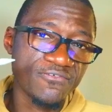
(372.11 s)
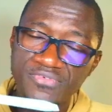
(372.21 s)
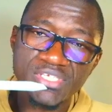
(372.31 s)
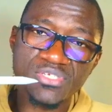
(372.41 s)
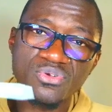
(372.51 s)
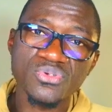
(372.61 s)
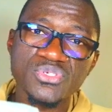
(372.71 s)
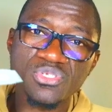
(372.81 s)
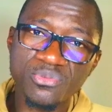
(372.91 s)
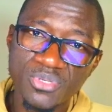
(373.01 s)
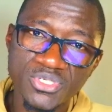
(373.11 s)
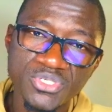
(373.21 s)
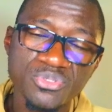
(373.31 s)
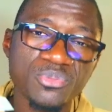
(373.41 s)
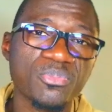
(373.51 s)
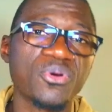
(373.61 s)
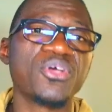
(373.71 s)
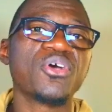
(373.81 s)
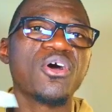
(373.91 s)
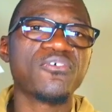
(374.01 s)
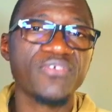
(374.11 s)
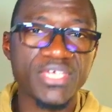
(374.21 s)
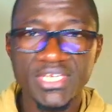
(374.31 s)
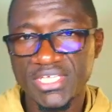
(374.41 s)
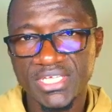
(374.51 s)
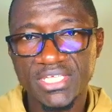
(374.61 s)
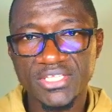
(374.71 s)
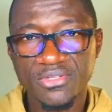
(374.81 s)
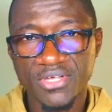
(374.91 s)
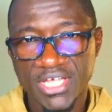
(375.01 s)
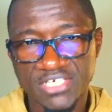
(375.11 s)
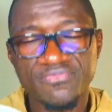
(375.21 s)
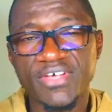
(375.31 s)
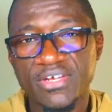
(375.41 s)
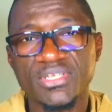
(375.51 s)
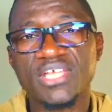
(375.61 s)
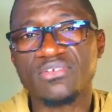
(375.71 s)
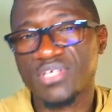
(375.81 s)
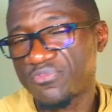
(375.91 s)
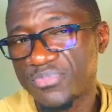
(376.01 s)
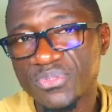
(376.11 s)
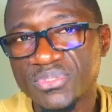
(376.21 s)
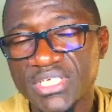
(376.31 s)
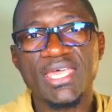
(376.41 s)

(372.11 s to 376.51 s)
fees grow so much to the point of eating the cash value that you have built.